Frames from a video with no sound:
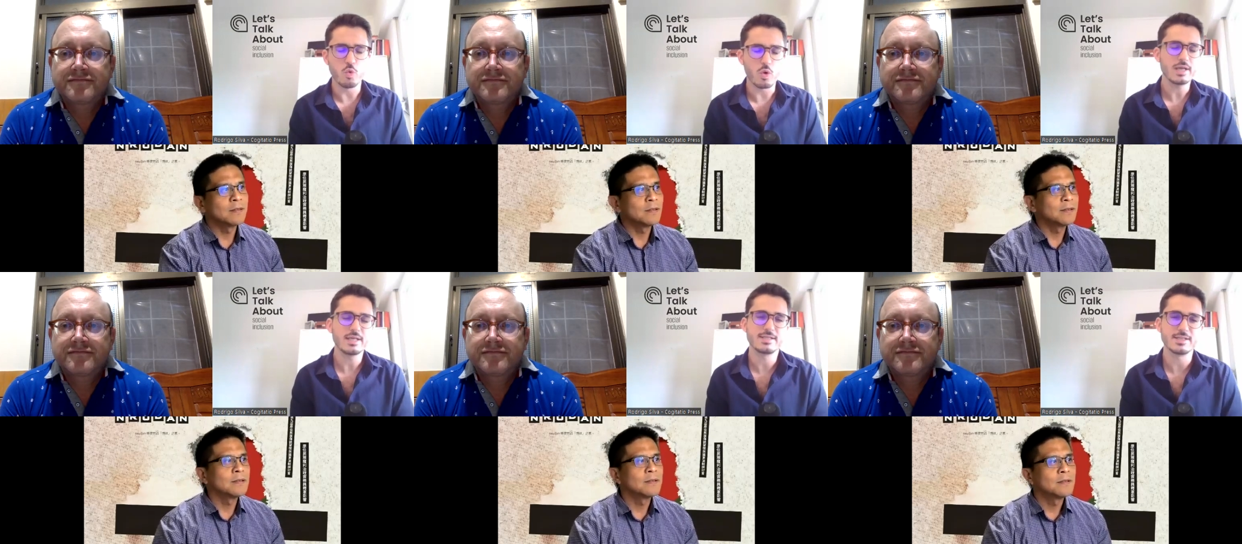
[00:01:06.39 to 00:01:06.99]

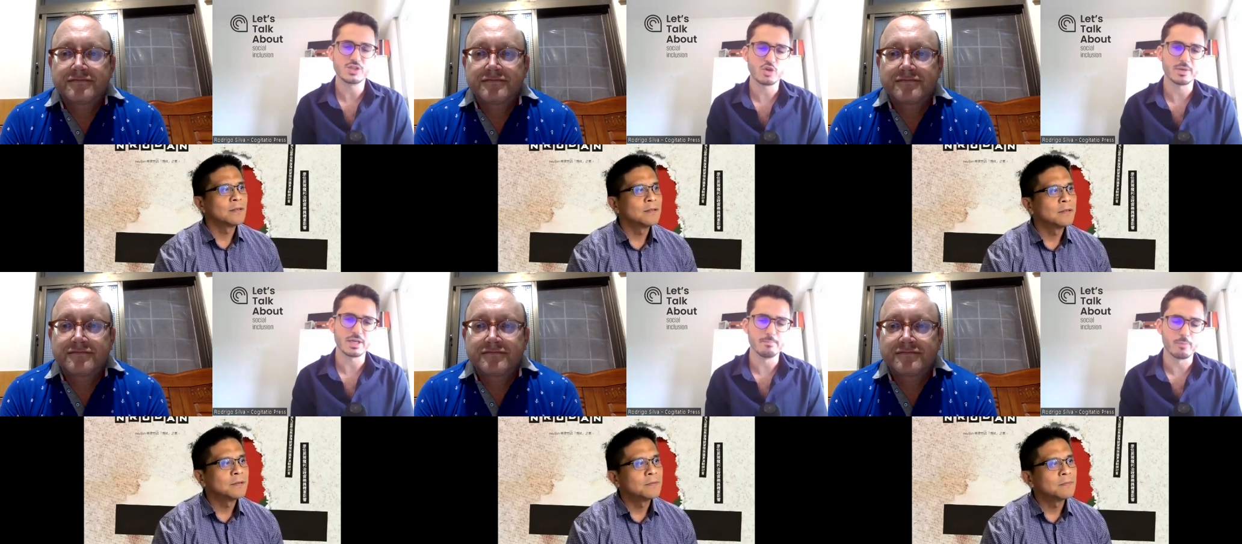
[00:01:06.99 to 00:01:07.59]
Speaker 1: Why is this
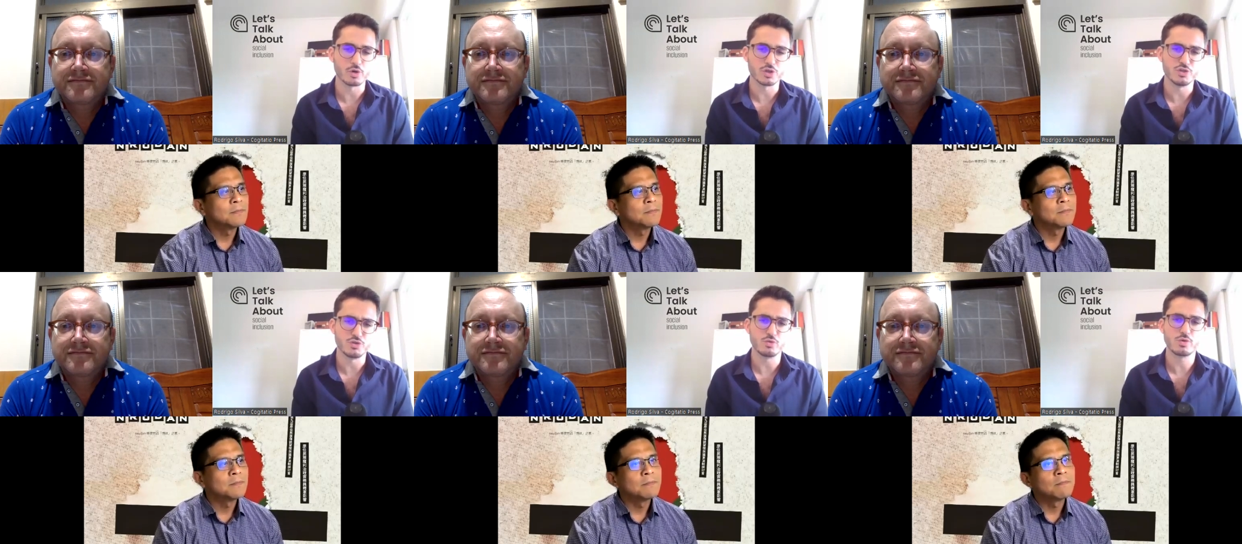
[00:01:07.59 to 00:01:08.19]
topic
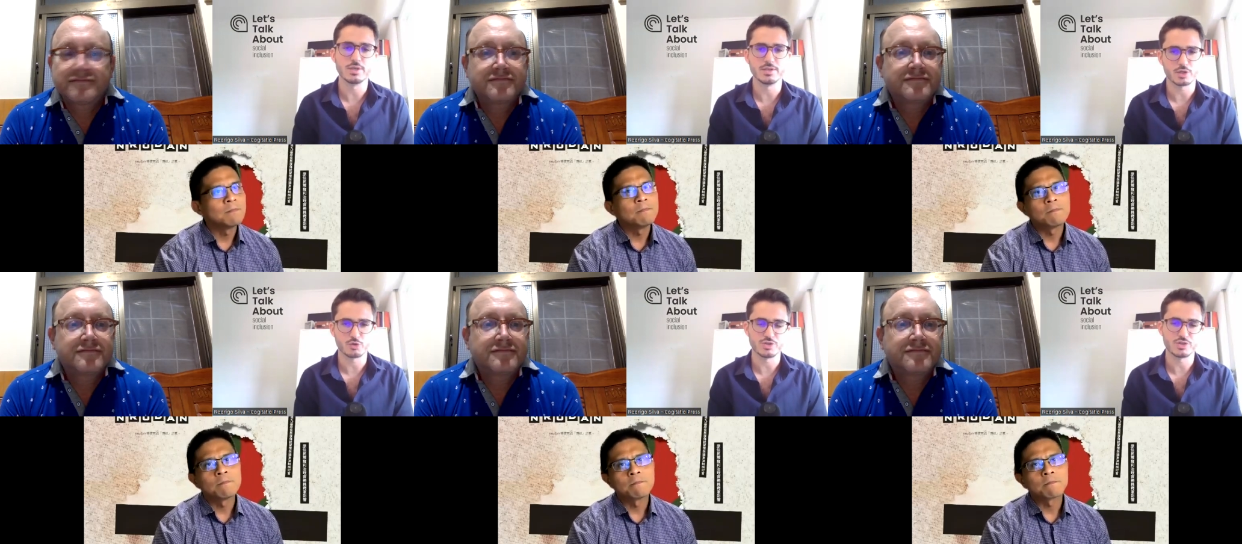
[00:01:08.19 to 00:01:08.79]
important to
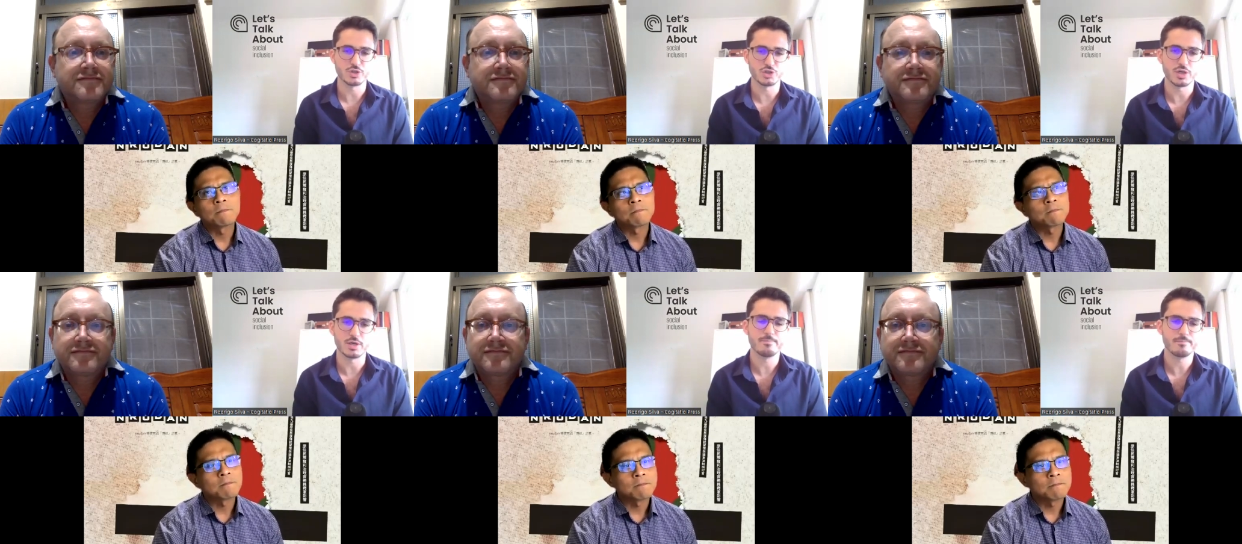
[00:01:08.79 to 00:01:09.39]
conduct research
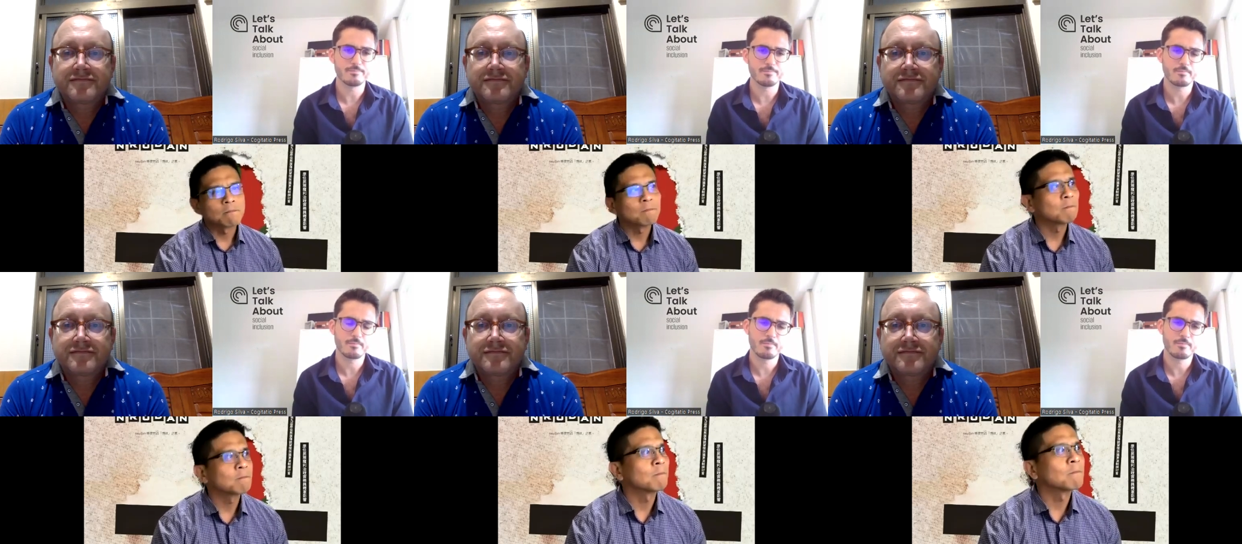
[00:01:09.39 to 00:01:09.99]
on?
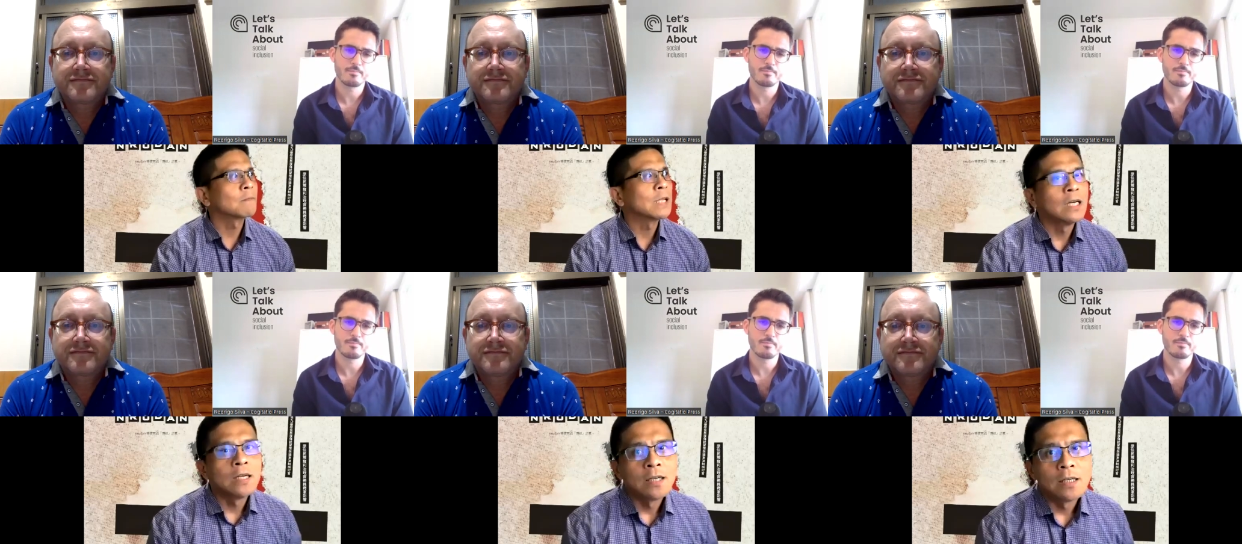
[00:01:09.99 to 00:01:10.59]

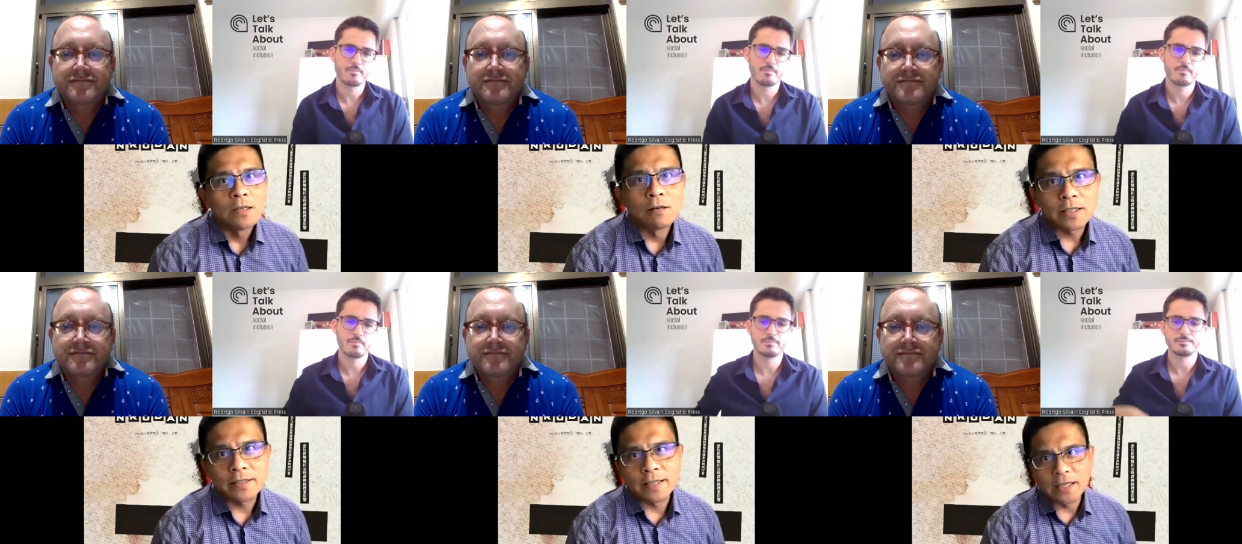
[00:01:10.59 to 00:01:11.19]
Speaker 2: Okay,
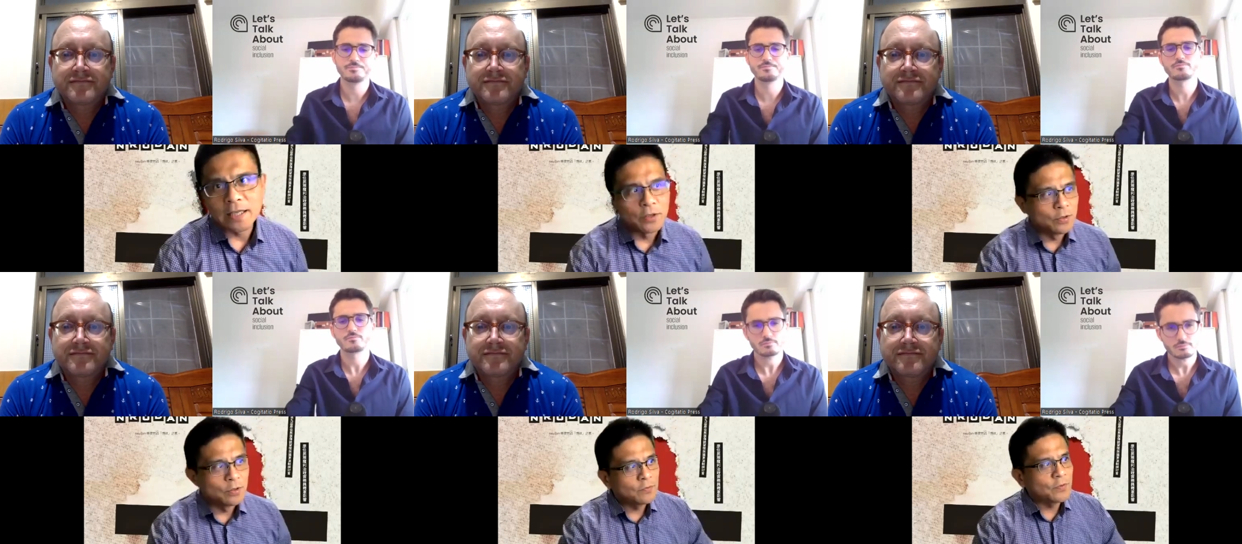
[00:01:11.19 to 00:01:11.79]
thank
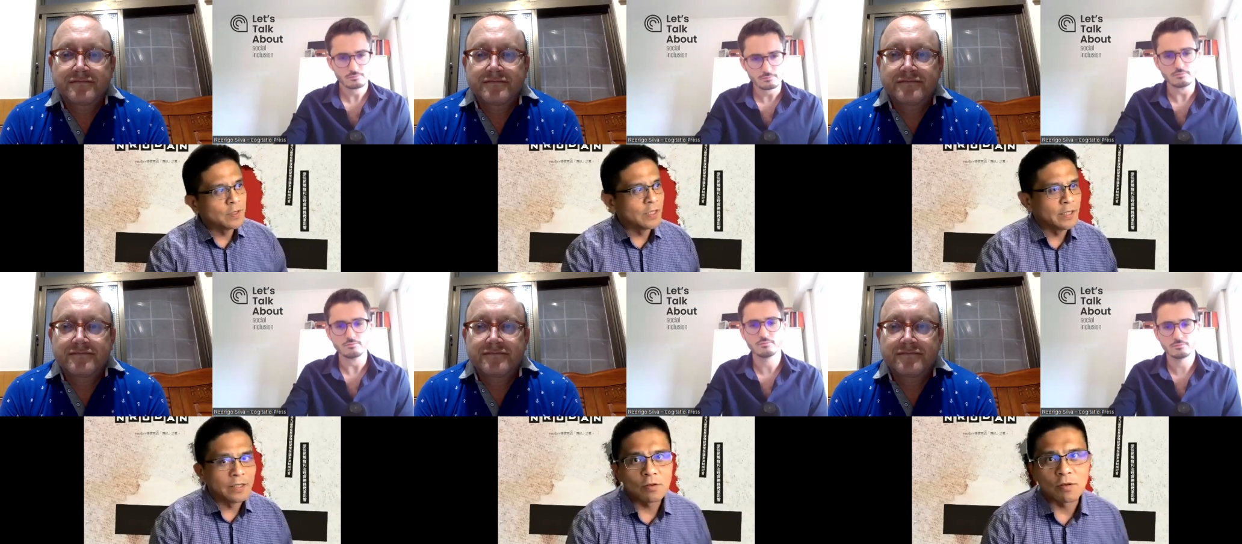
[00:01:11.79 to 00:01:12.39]
you for
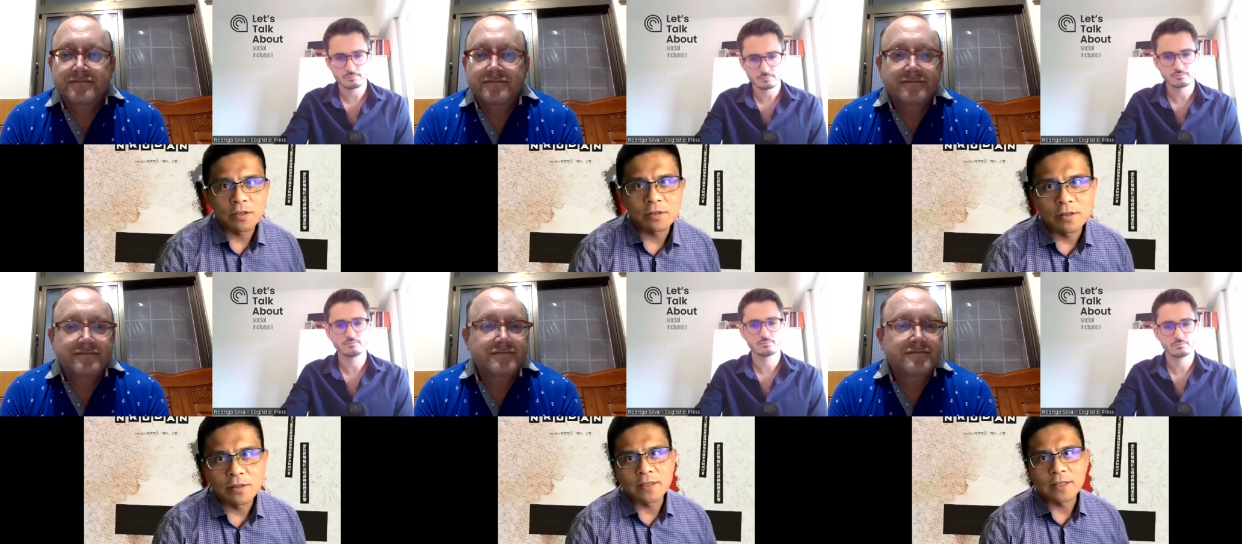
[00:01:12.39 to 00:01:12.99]
the
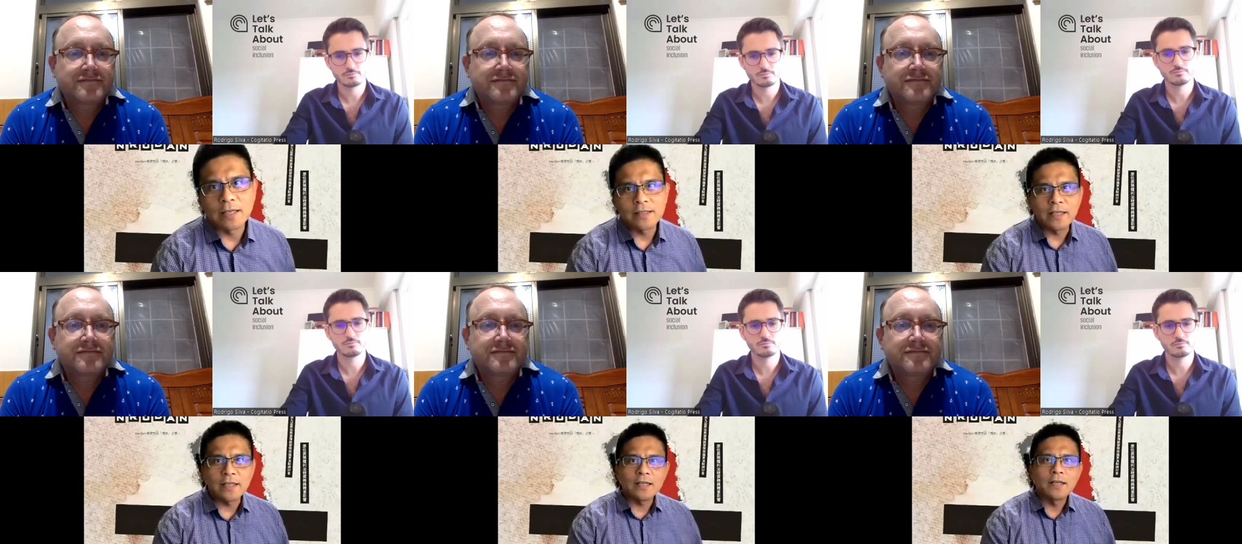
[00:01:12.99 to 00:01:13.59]
questions. I
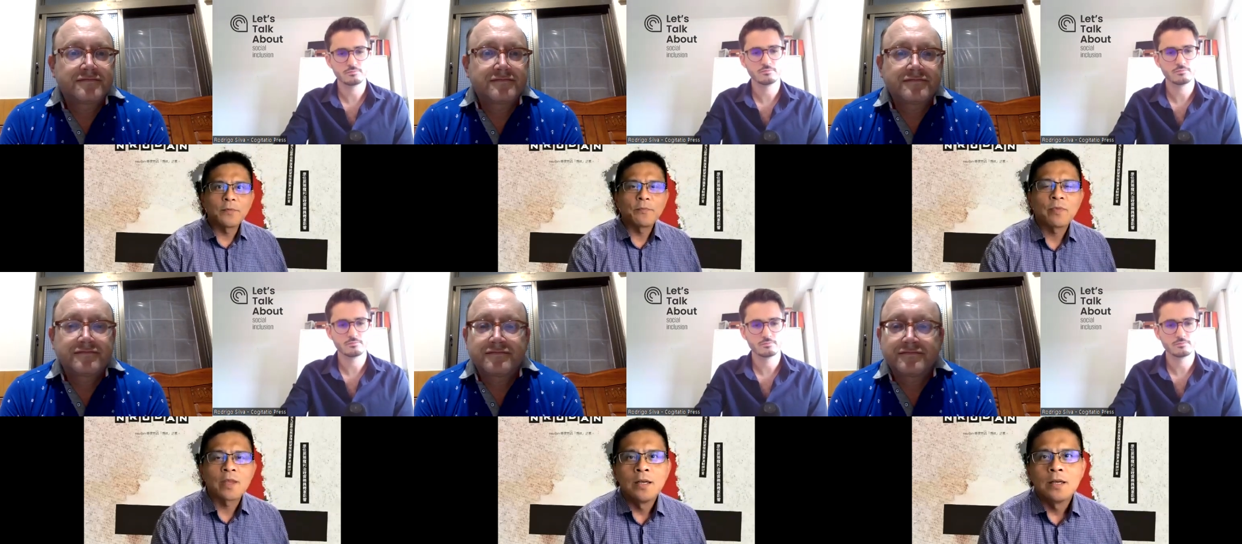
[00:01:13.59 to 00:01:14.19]
think
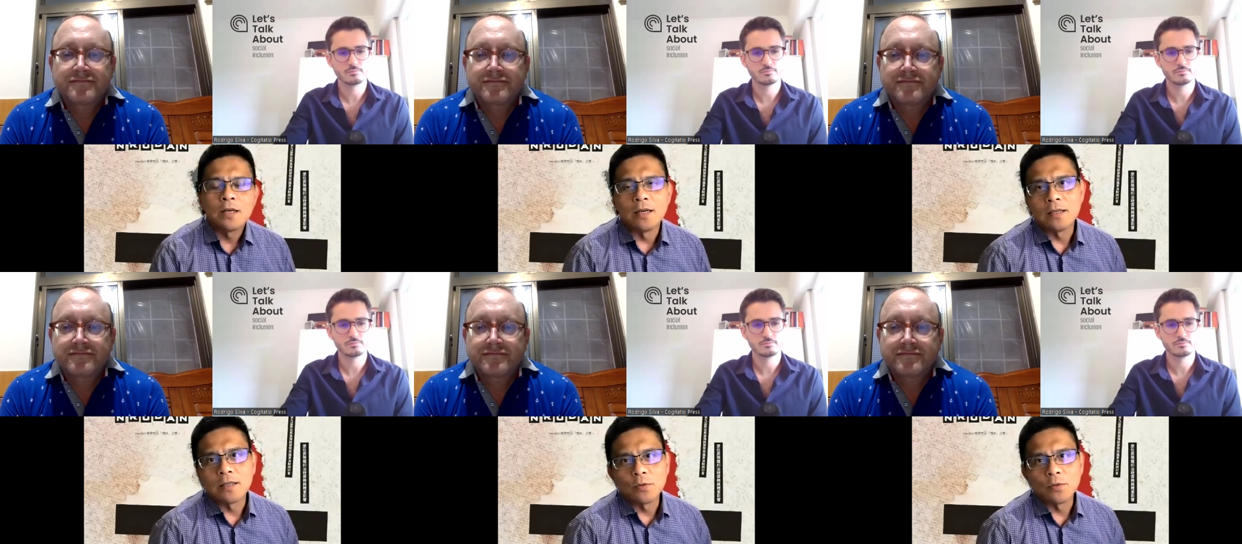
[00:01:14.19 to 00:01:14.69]
uh, the